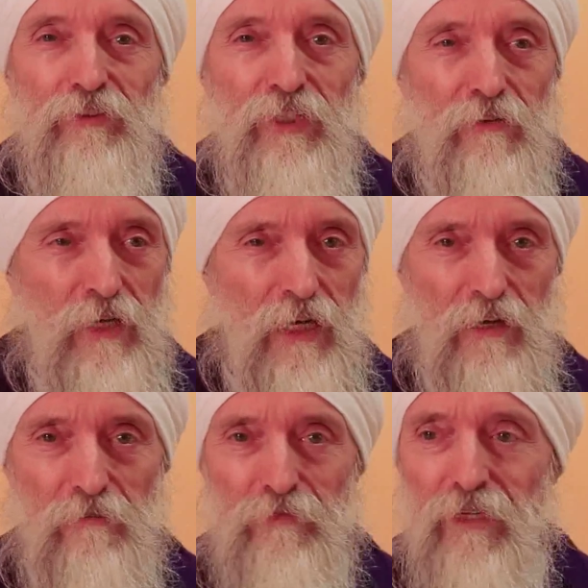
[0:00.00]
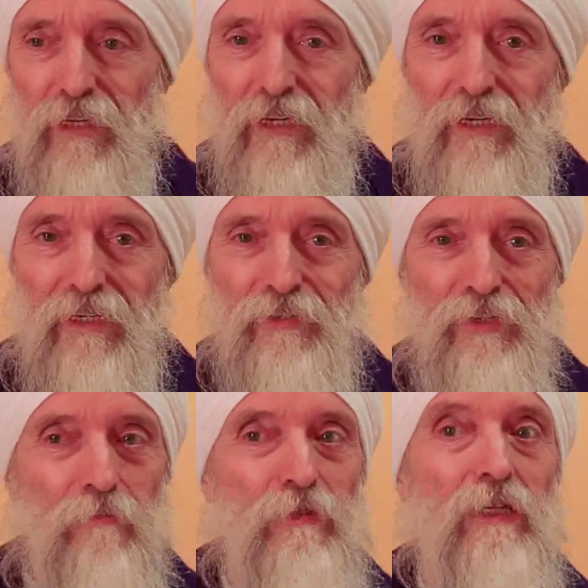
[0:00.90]
Do you ever have
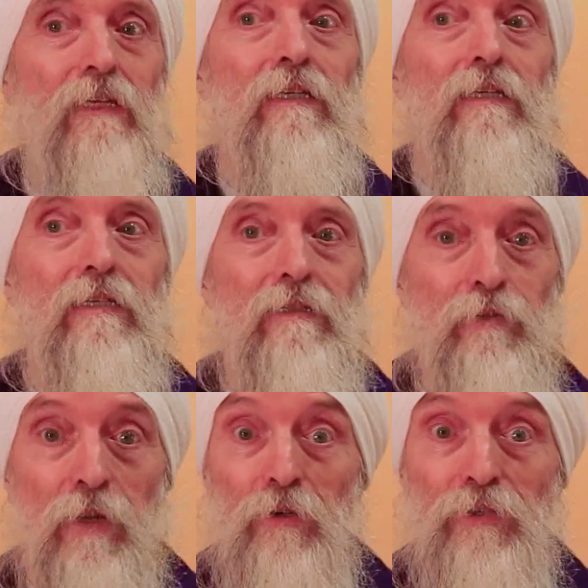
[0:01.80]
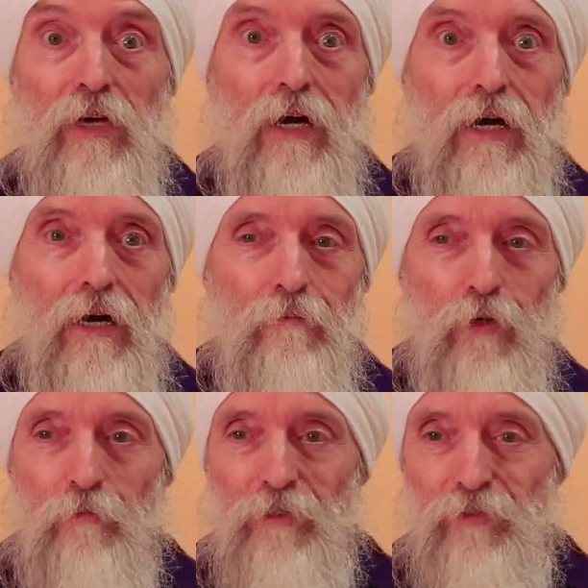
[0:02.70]
something, one of those aha
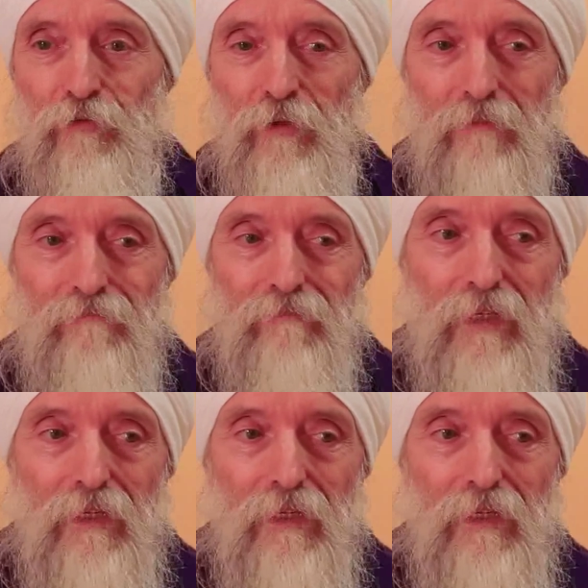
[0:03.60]
moments when